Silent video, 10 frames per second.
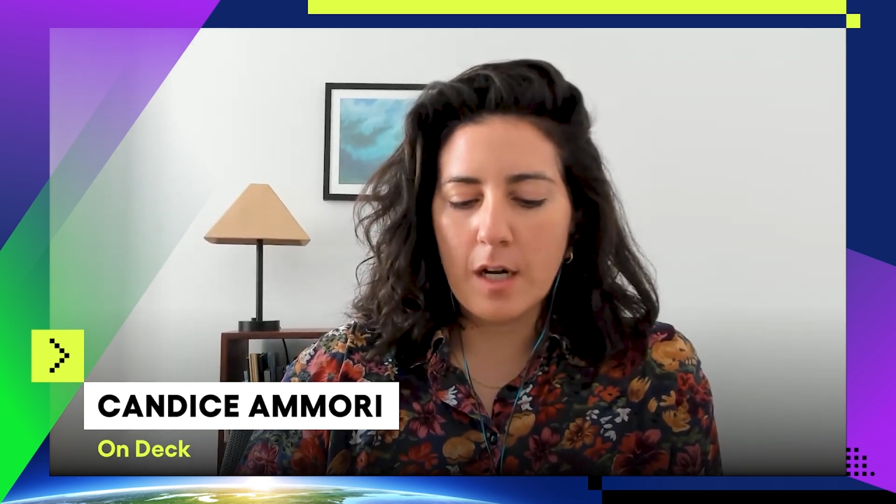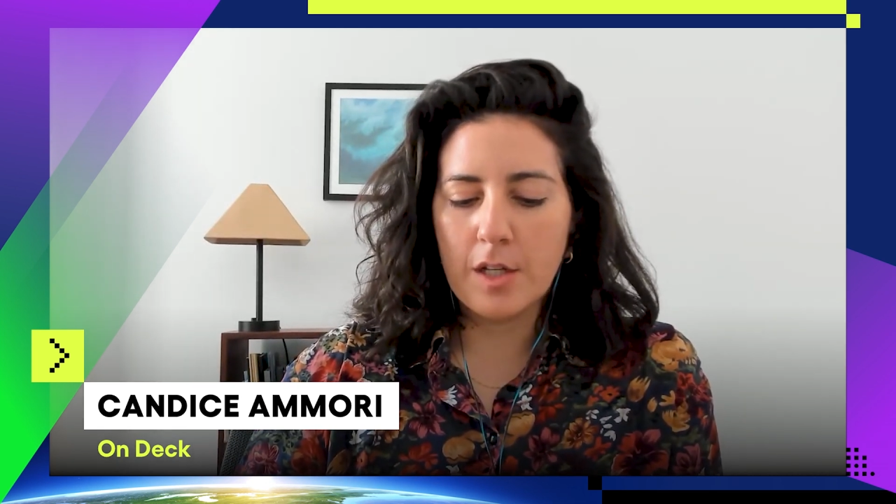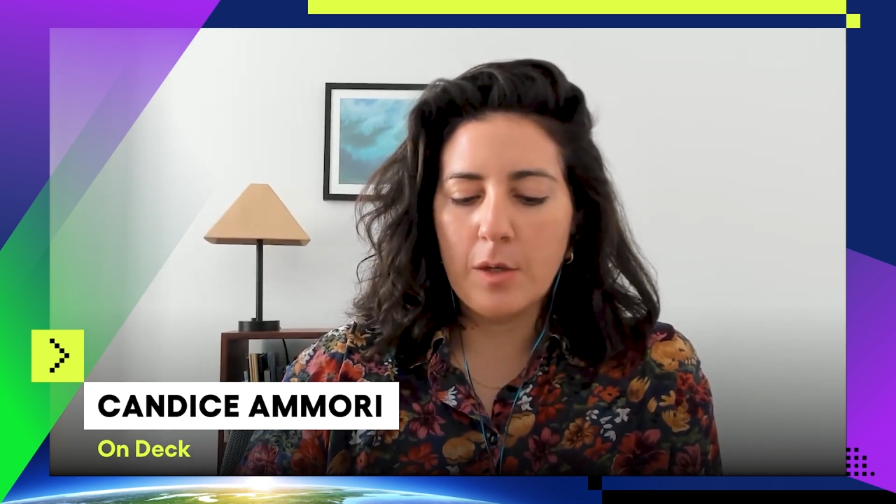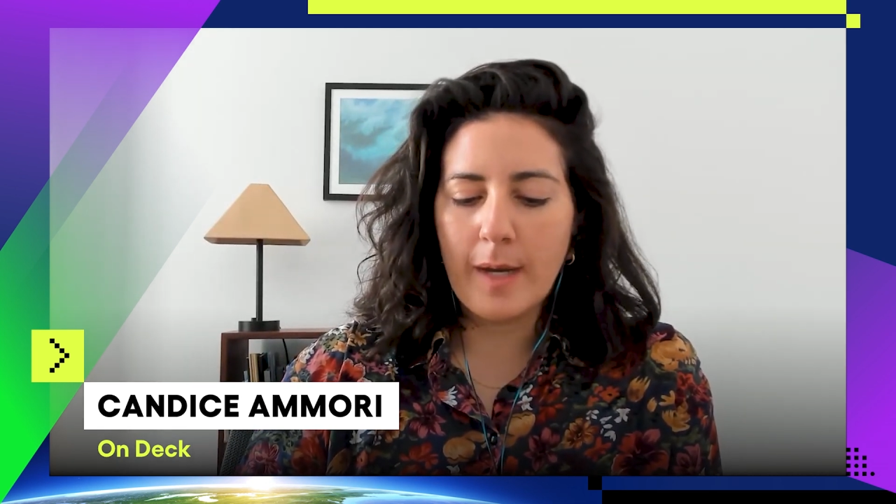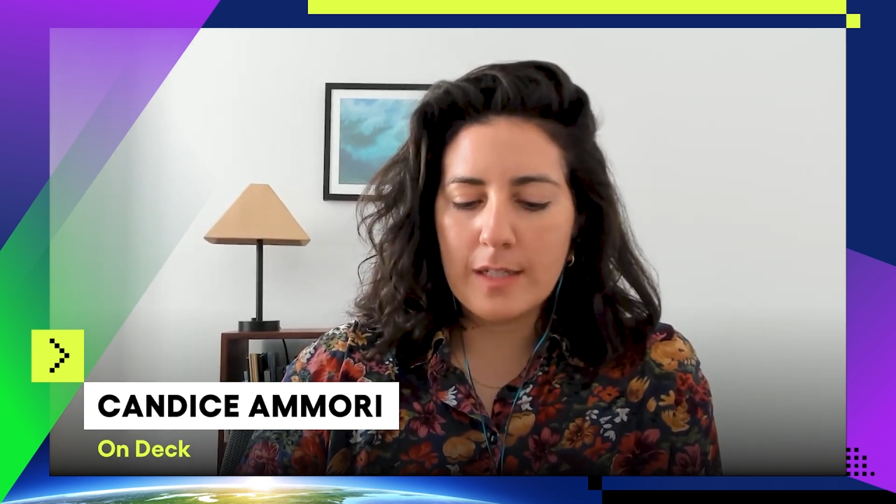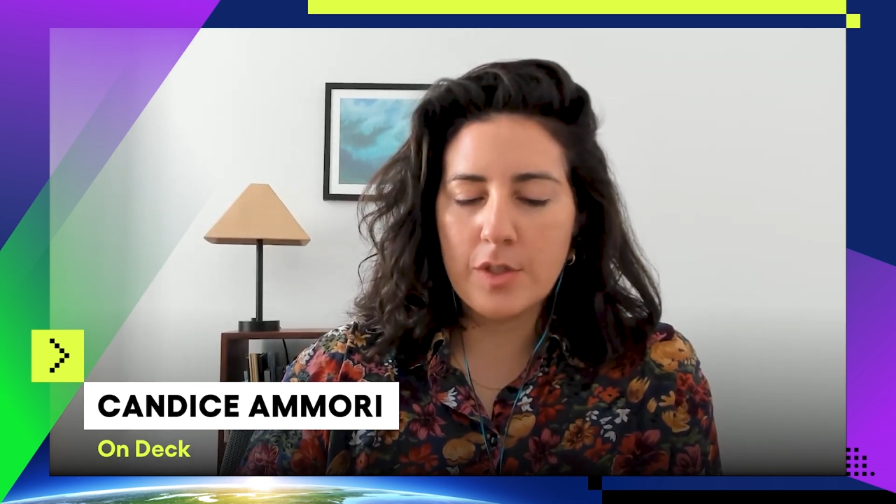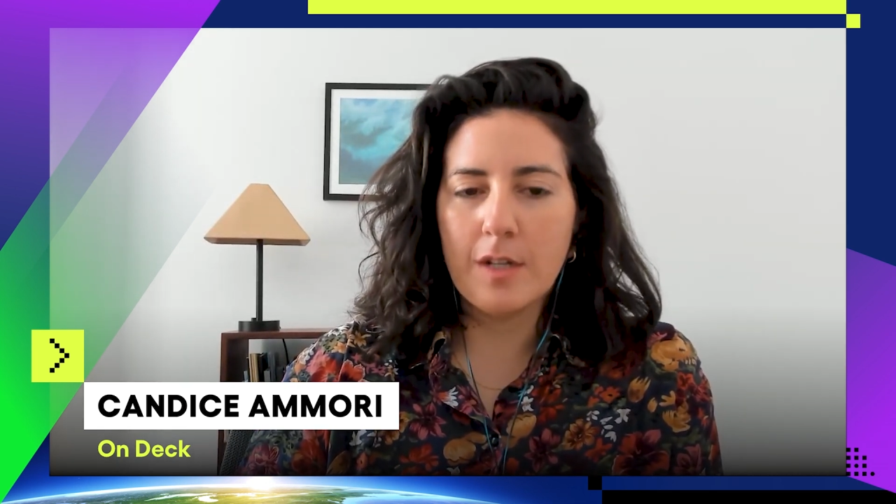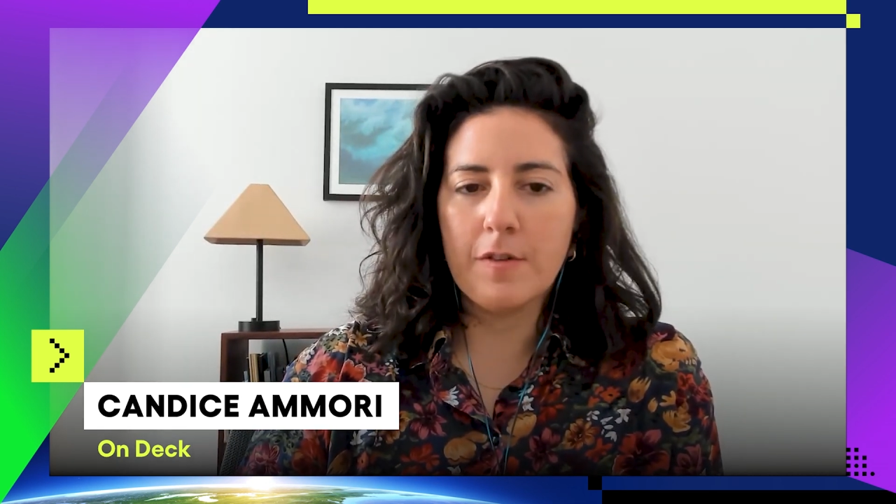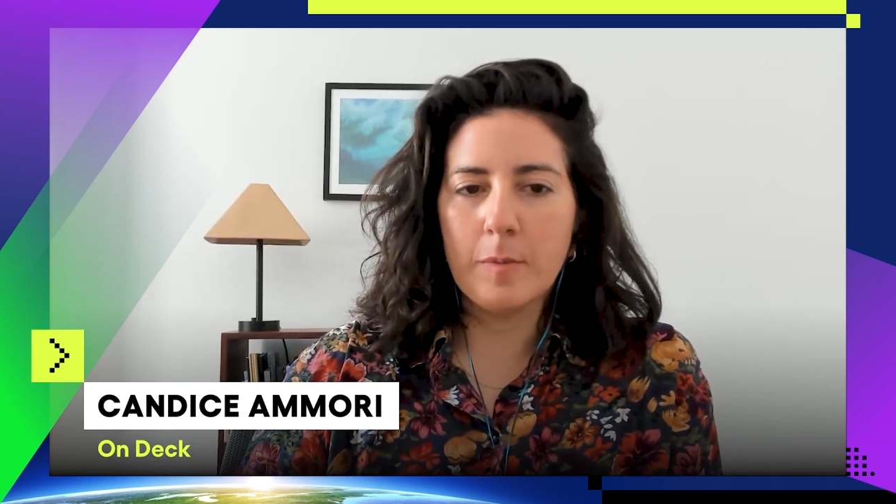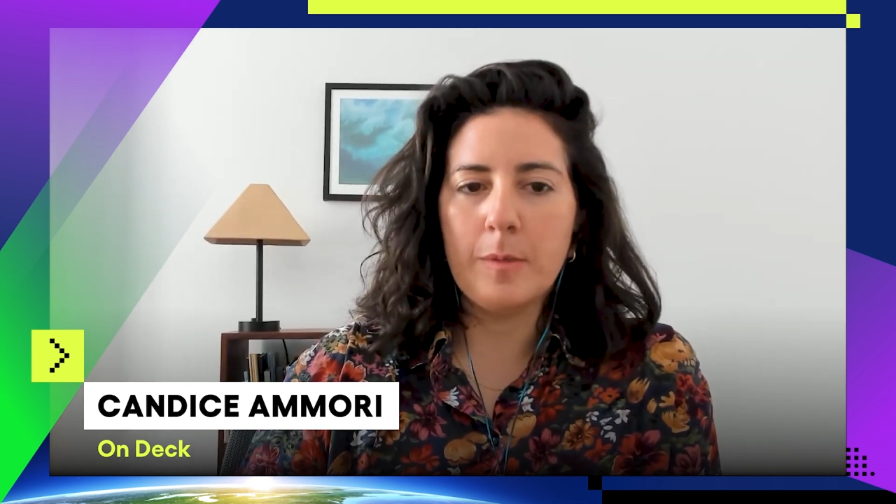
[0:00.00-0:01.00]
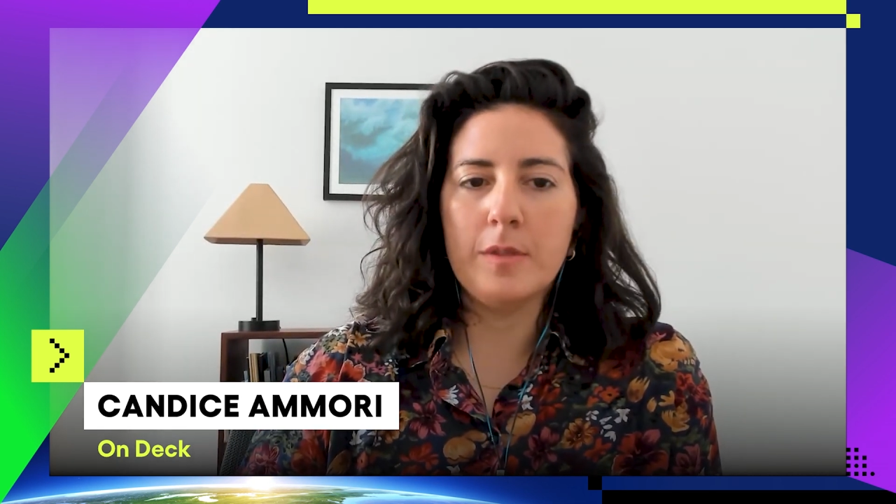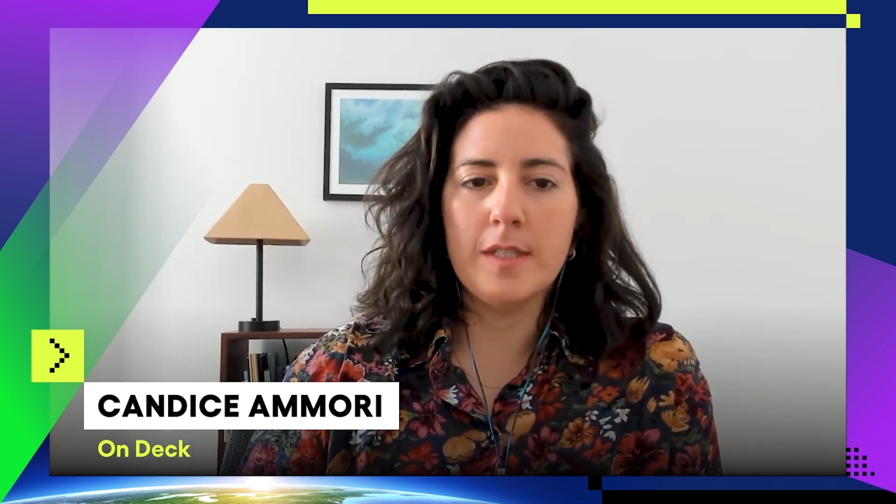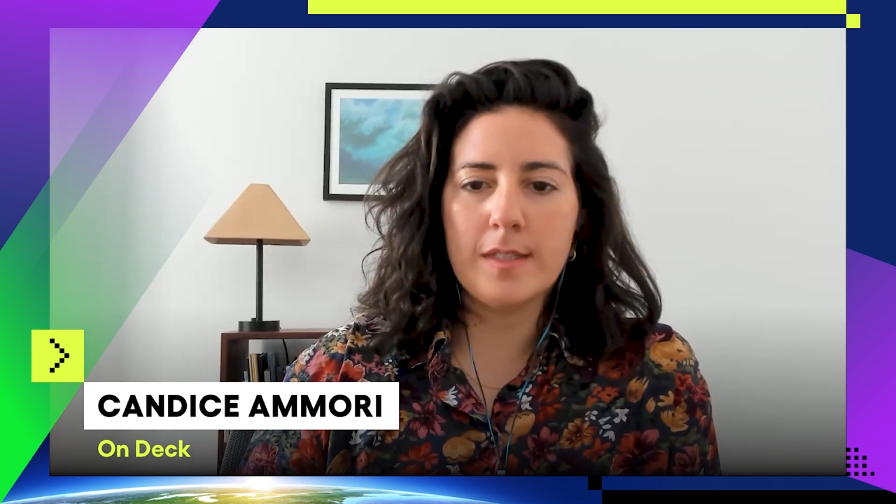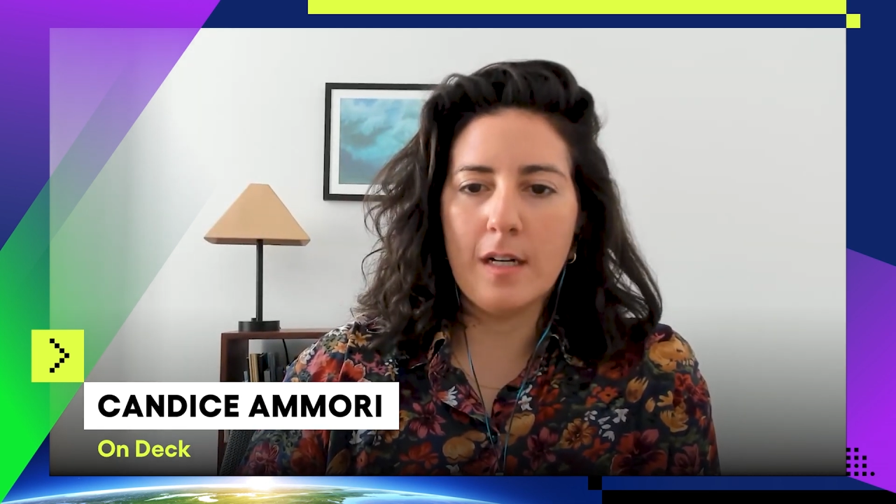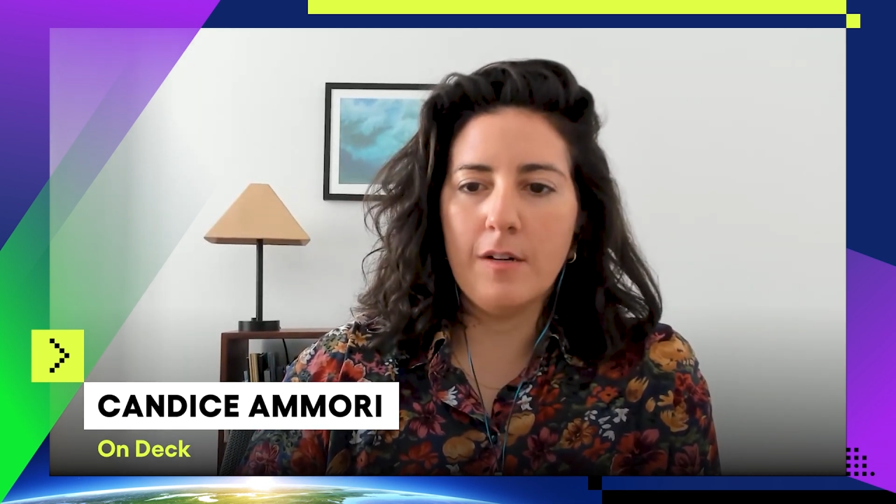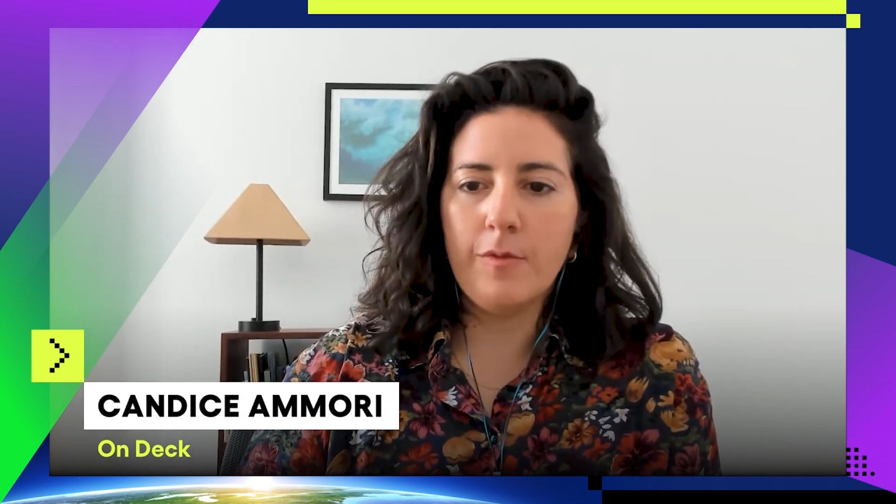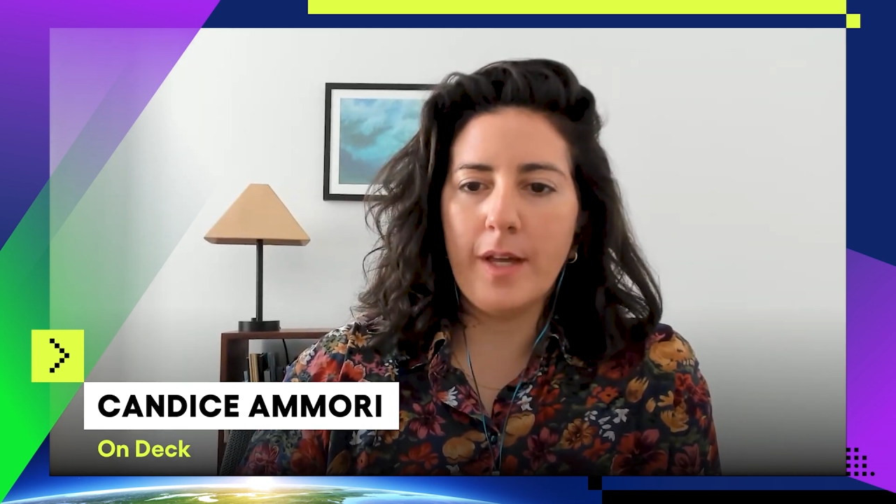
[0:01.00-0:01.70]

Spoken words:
are you itching for people to solve?